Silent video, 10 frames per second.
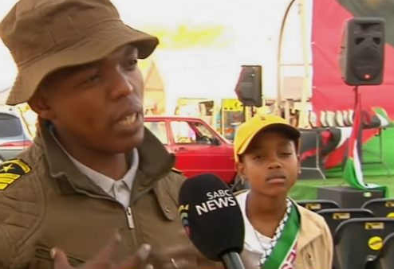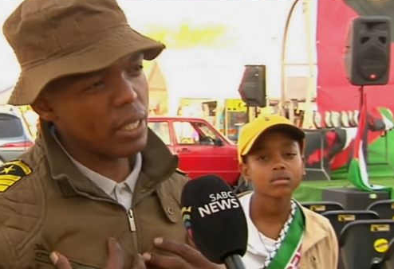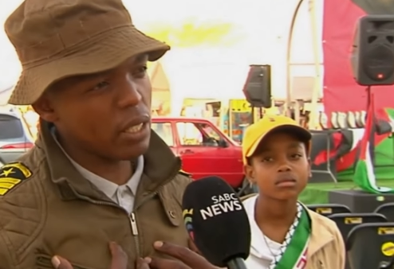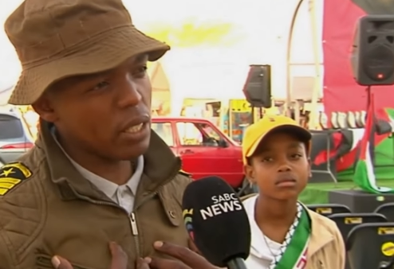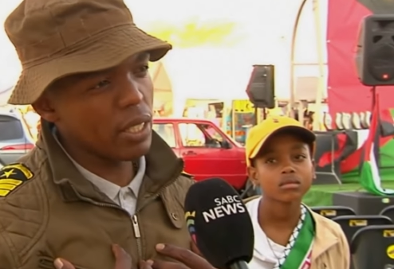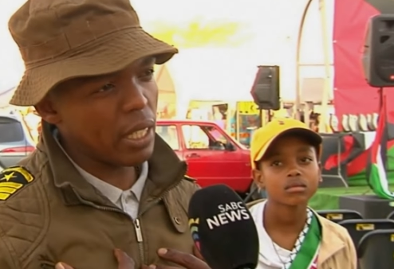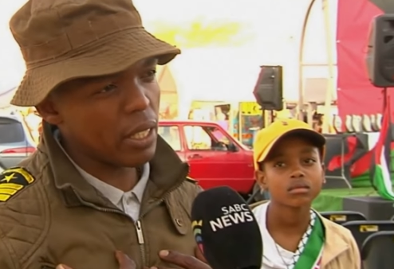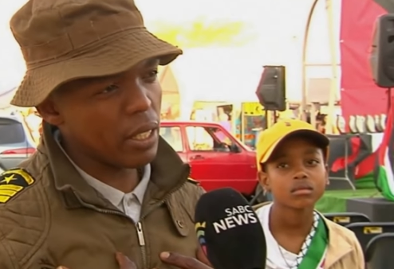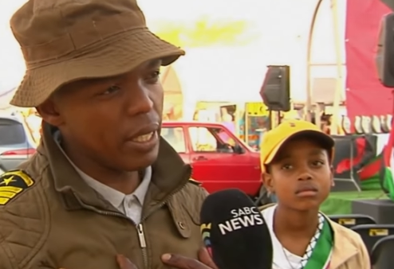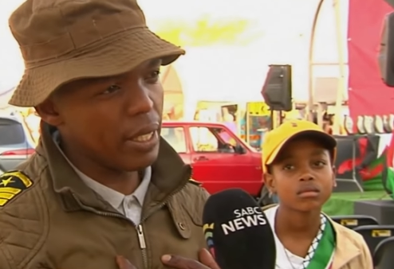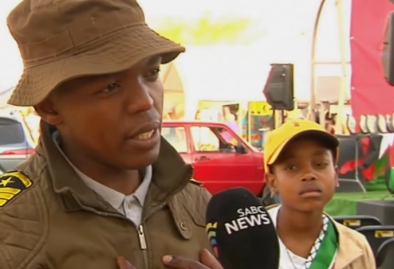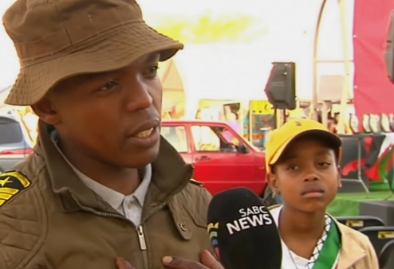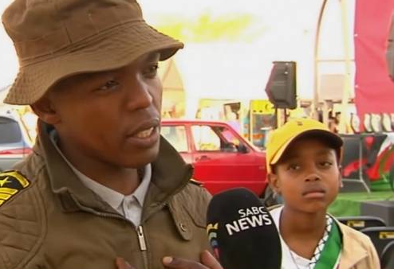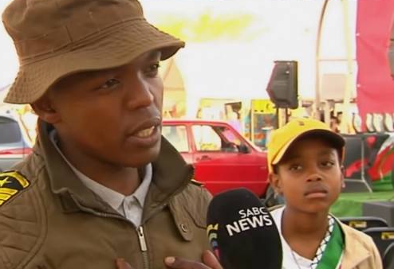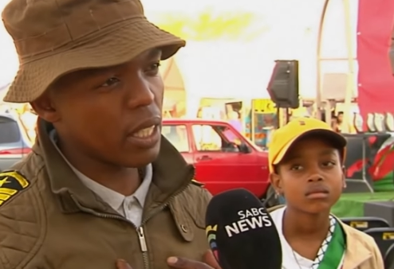Speaker 1: us, young leaders
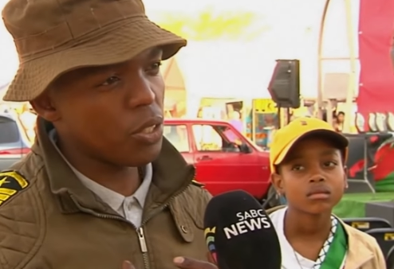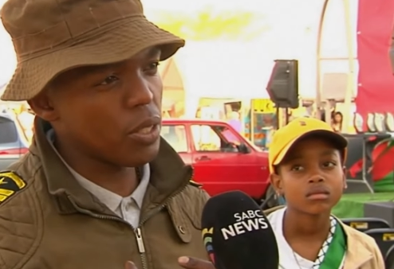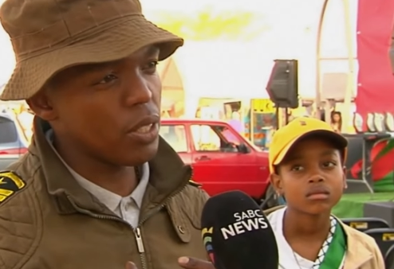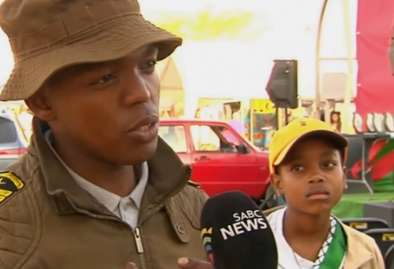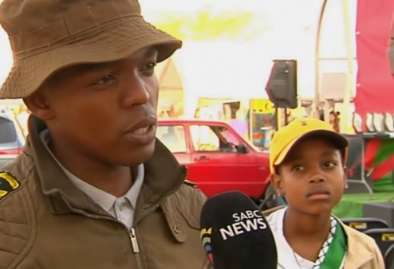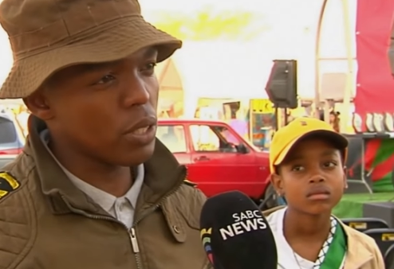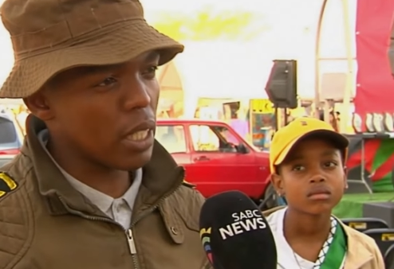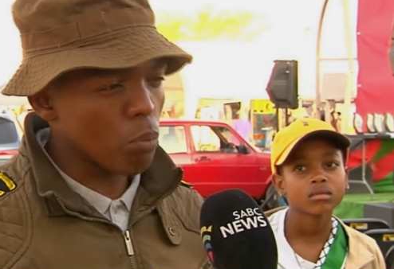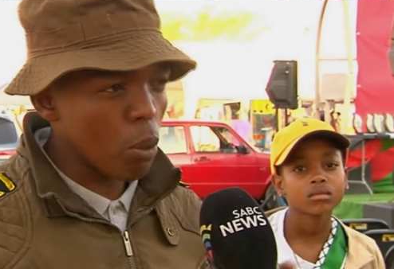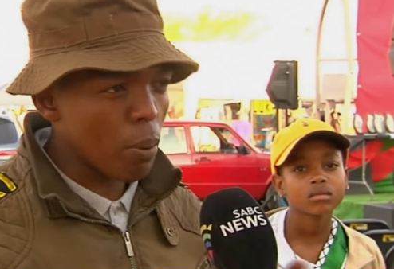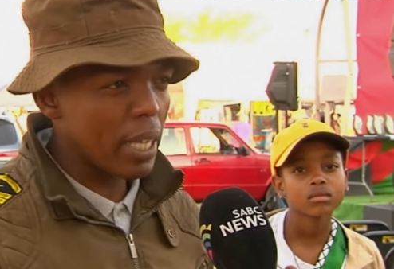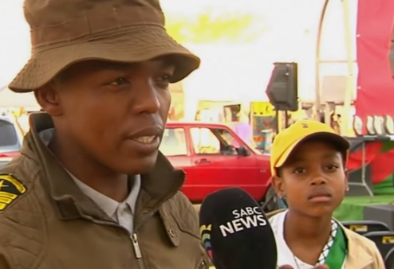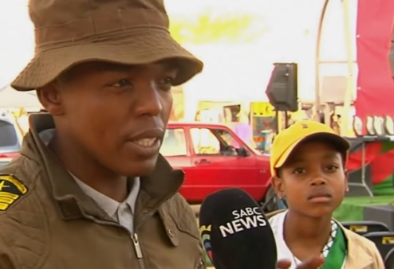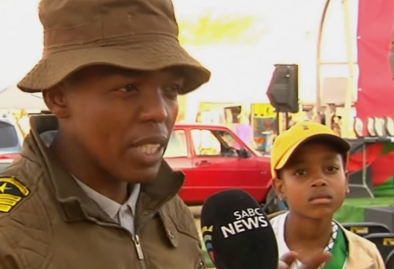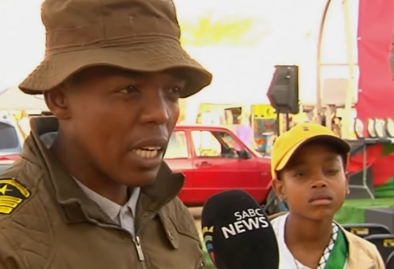in this country, to start
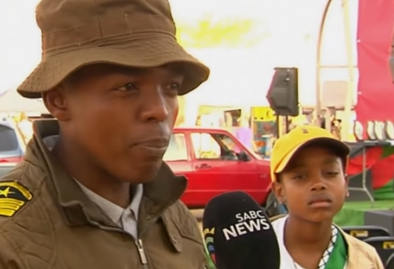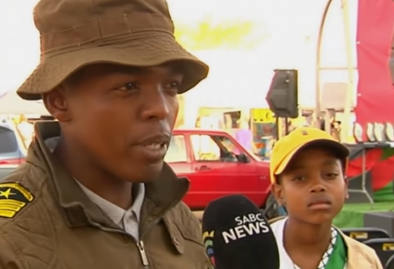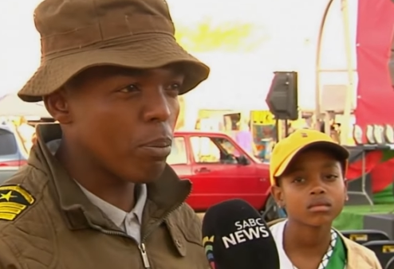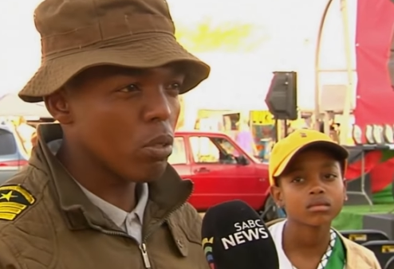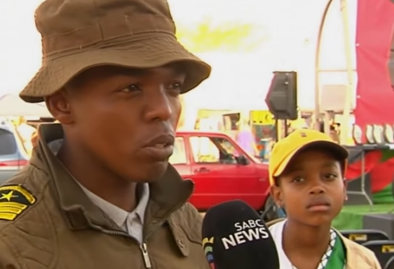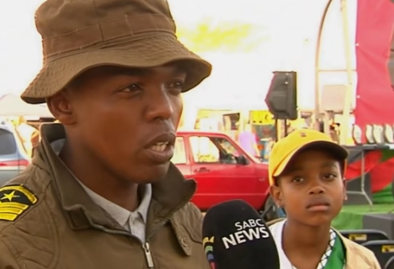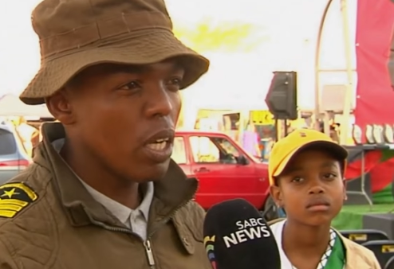mobilizing young people.